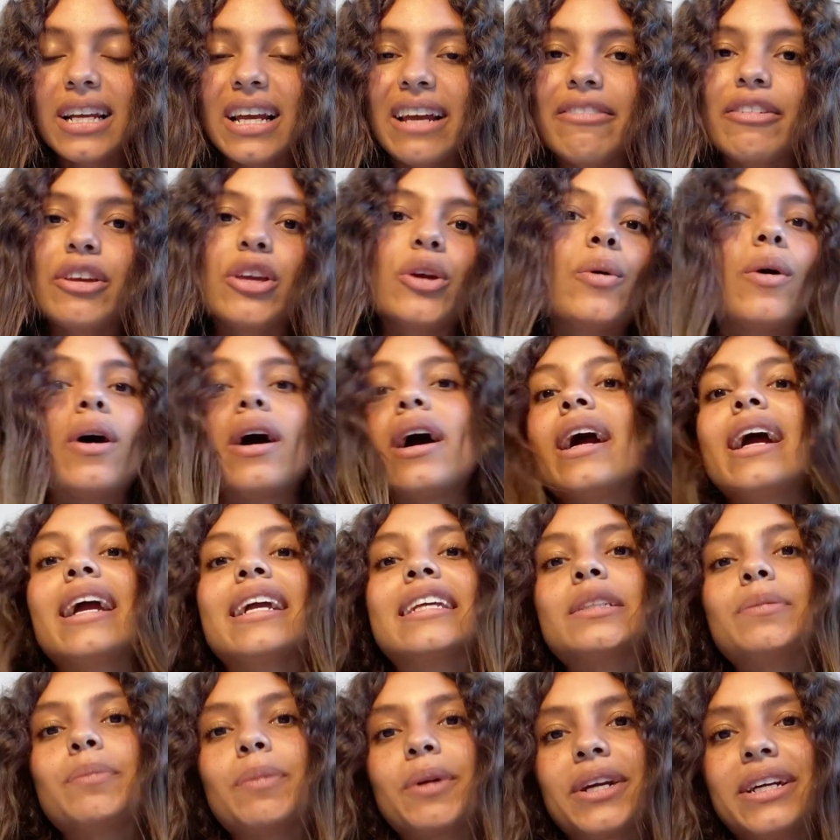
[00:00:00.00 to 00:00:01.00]
if you are
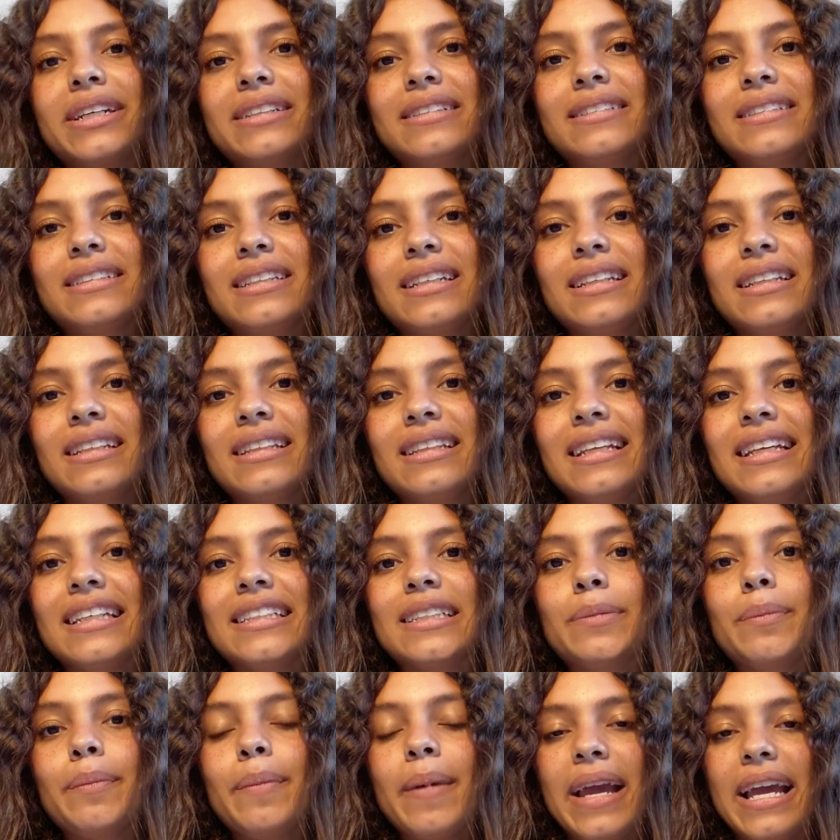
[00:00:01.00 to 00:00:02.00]
experiencing
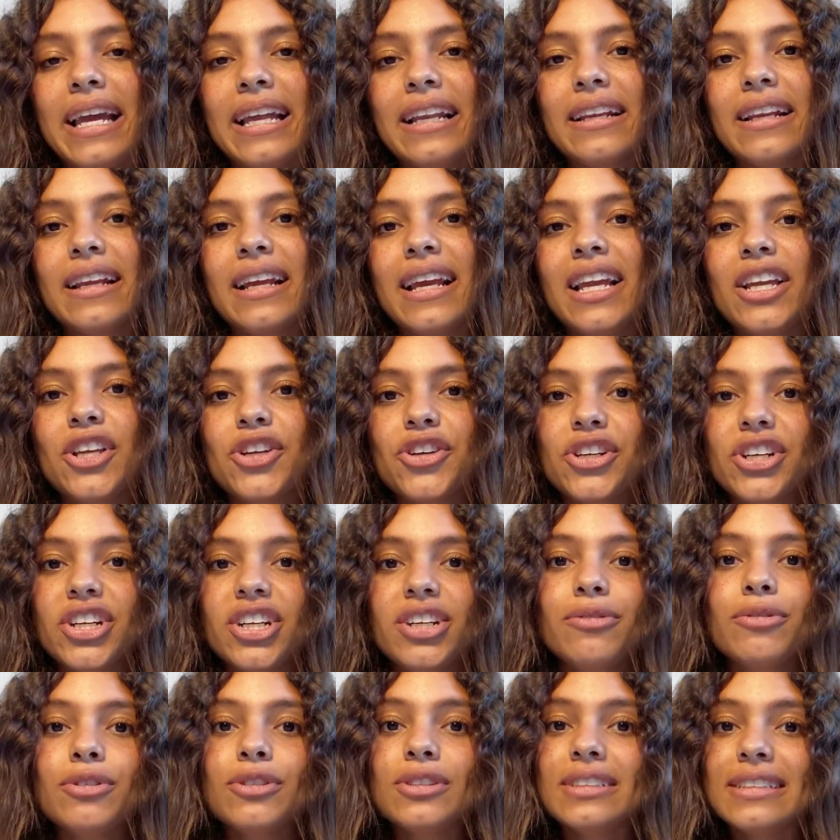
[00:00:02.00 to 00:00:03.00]
this pain in your
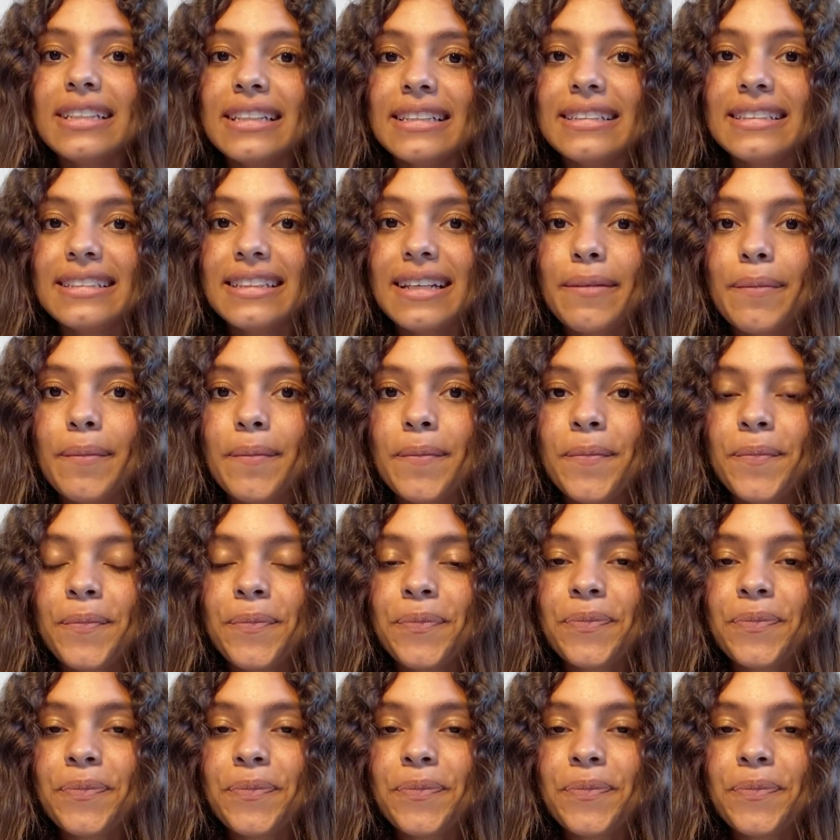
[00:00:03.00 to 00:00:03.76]
nervous system.